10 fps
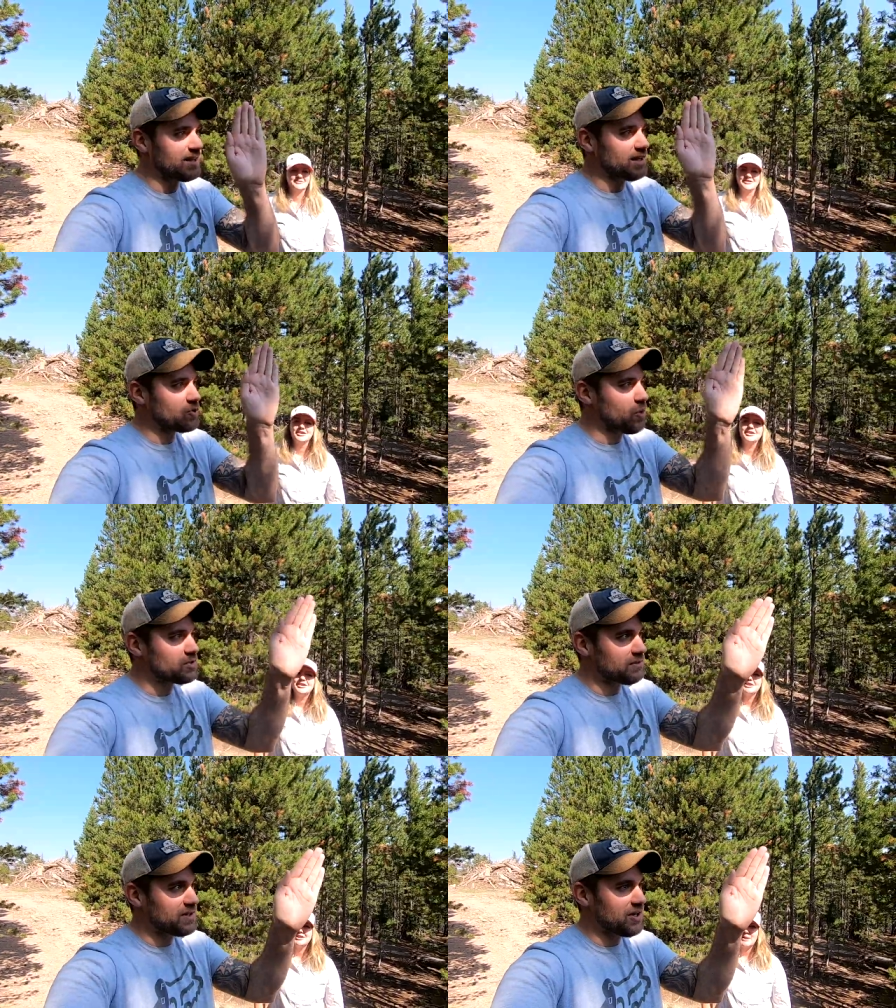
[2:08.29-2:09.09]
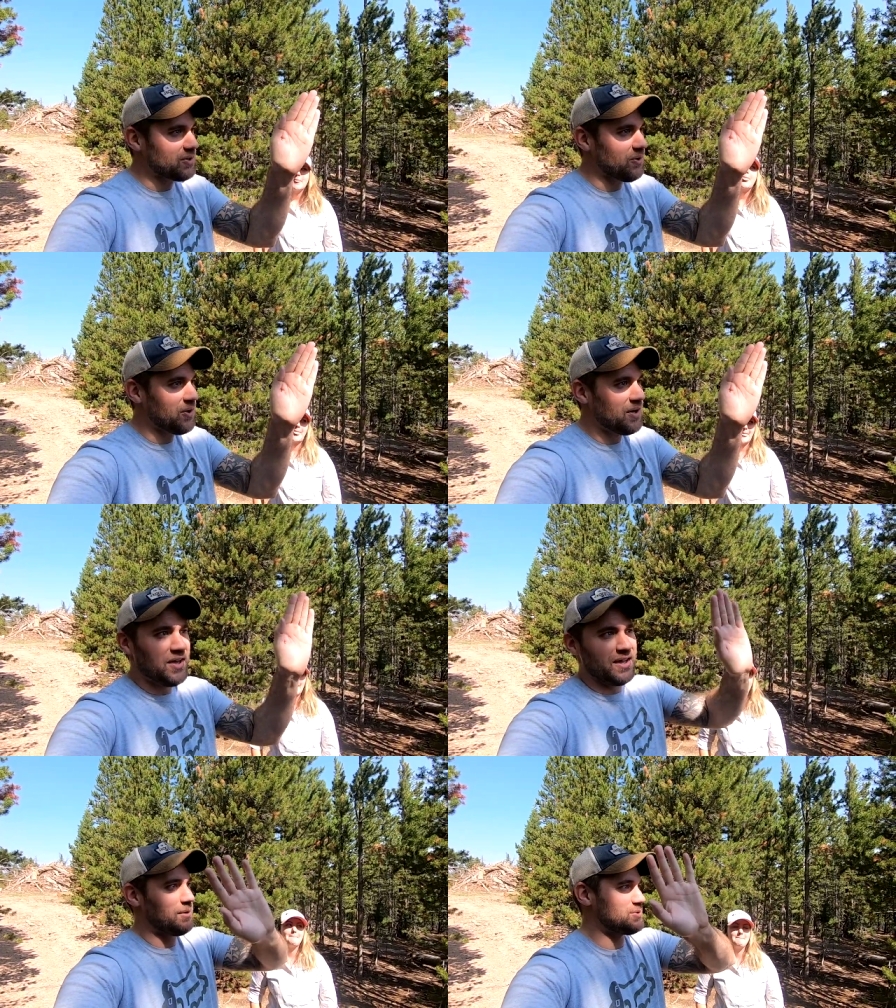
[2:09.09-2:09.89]
like towards the vehicle,
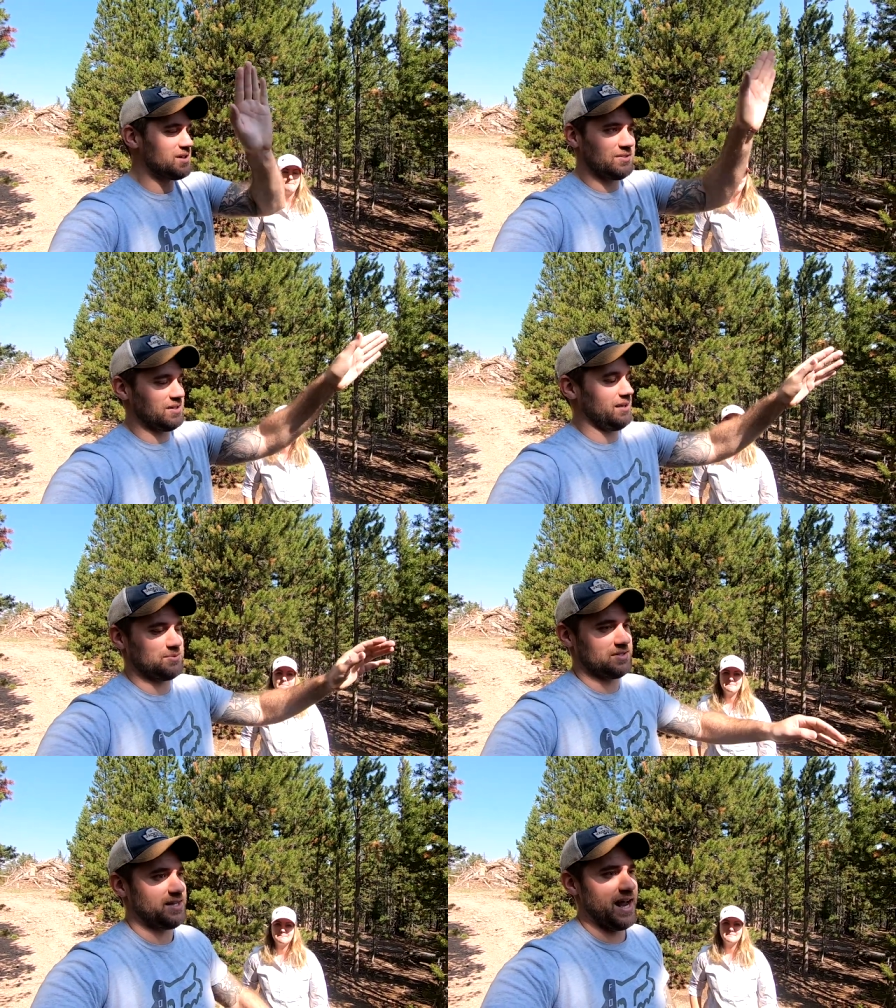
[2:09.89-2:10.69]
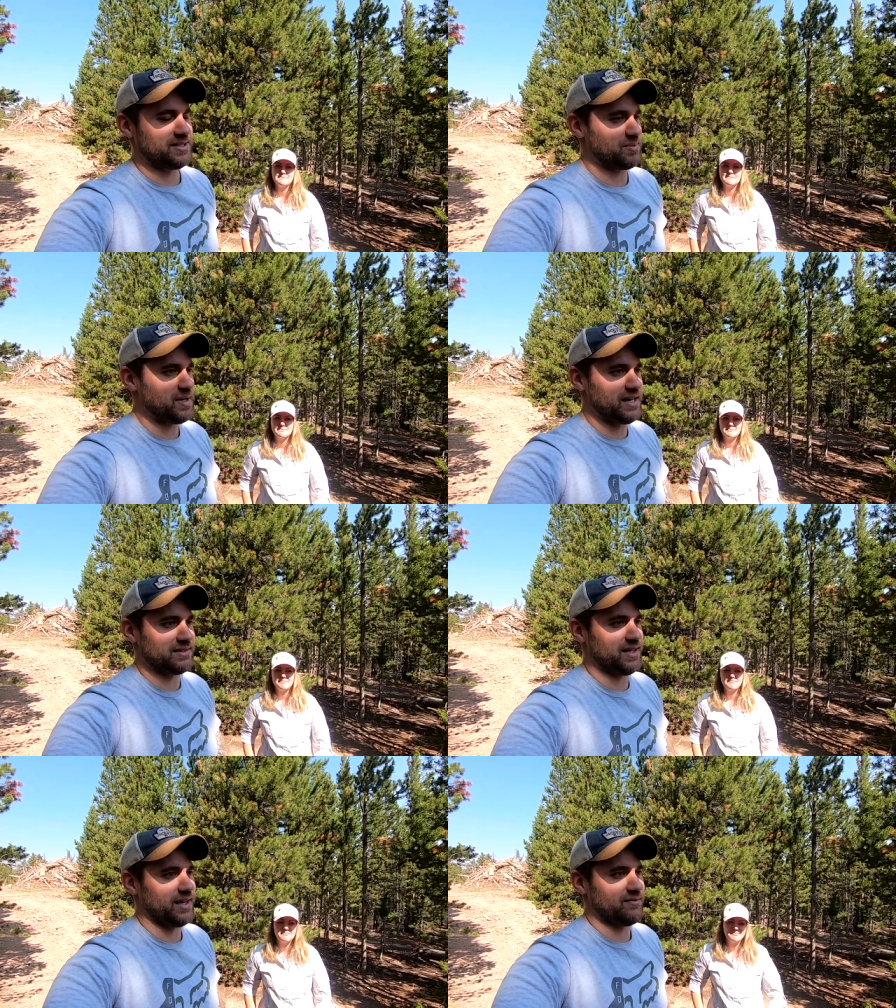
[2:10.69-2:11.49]
and it was gonna, it was as dead as can be. And I was
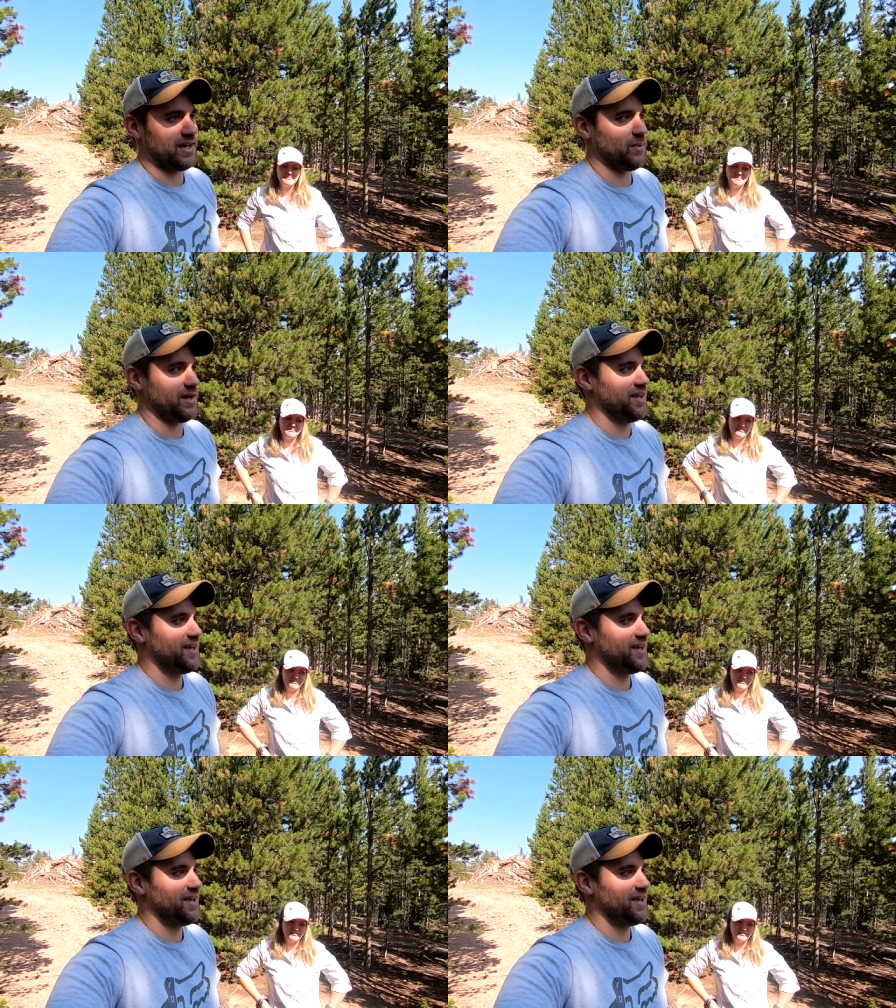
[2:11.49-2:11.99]
like, if I wake,